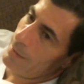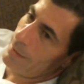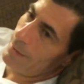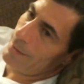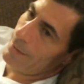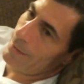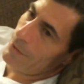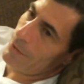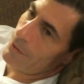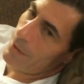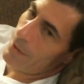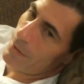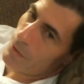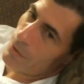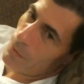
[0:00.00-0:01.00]
he
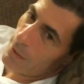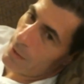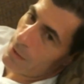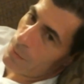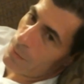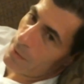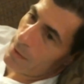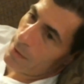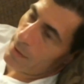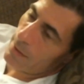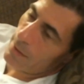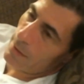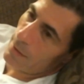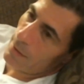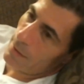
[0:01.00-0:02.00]
understands the risk with
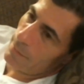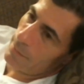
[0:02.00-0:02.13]
uh,